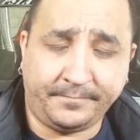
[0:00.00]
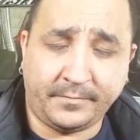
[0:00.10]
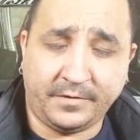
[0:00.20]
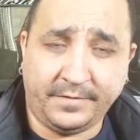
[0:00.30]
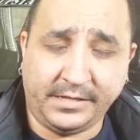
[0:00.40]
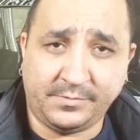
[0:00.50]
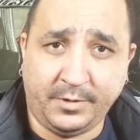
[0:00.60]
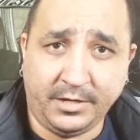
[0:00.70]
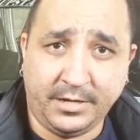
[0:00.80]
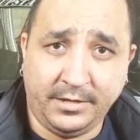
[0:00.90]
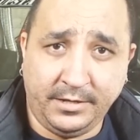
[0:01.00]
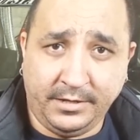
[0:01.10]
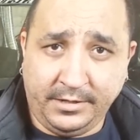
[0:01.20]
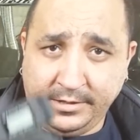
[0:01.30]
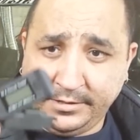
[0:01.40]
Facebook,
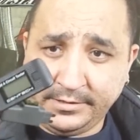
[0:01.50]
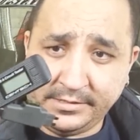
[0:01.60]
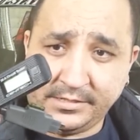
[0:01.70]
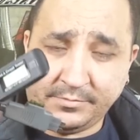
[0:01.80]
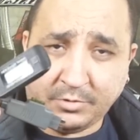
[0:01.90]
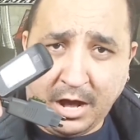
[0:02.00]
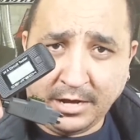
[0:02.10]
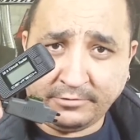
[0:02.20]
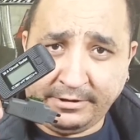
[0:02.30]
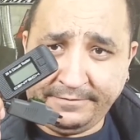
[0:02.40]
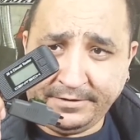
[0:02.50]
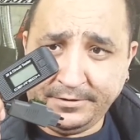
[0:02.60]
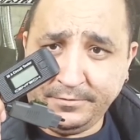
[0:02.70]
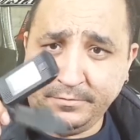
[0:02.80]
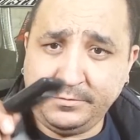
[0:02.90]
this is a product
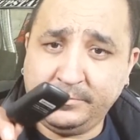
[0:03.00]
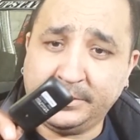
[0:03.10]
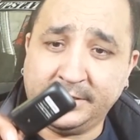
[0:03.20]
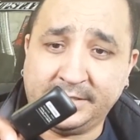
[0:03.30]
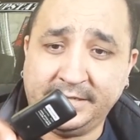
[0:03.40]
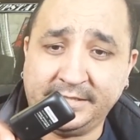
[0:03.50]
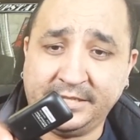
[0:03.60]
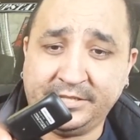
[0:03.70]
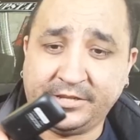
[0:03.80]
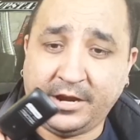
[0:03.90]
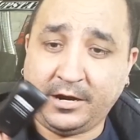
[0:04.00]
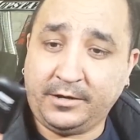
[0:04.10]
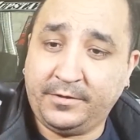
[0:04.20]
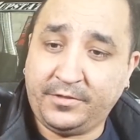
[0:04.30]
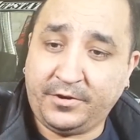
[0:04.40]
review. What this is our
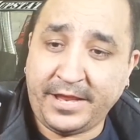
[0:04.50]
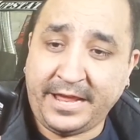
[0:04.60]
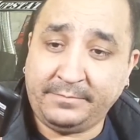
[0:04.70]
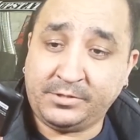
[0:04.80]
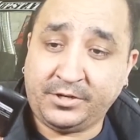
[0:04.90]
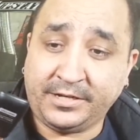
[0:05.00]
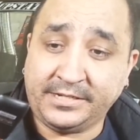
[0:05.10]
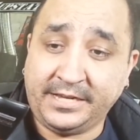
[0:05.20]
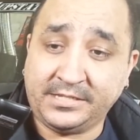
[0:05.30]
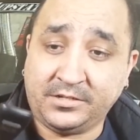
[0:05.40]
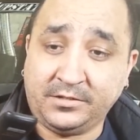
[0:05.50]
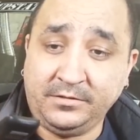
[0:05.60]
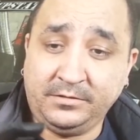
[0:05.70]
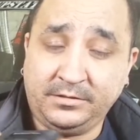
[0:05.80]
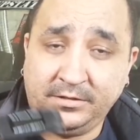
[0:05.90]
30 amp circuit
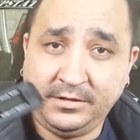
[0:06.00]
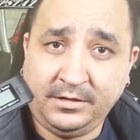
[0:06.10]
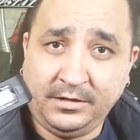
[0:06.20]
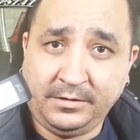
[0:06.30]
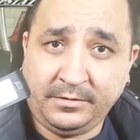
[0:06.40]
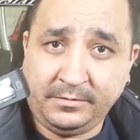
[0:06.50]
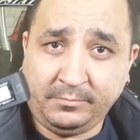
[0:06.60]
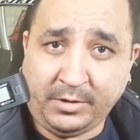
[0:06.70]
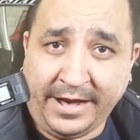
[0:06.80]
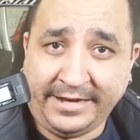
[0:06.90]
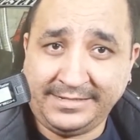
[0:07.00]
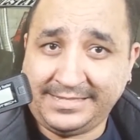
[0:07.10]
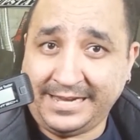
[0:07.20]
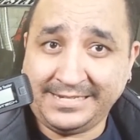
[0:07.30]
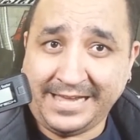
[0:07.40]
tester, brand
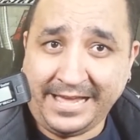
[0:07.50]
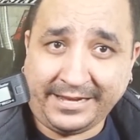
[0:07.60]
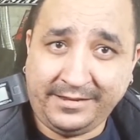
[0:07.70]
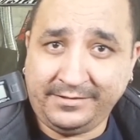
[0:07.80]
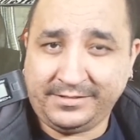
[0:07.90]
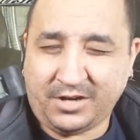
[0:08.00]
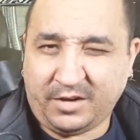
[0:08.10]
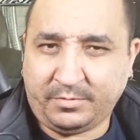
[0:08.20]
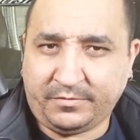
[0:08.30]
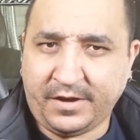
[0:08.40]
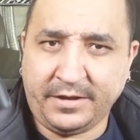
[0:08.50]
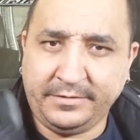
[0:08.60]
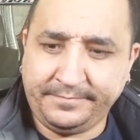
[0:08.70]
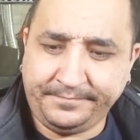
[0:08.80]
Cen-Tech. It's Harbor Freight.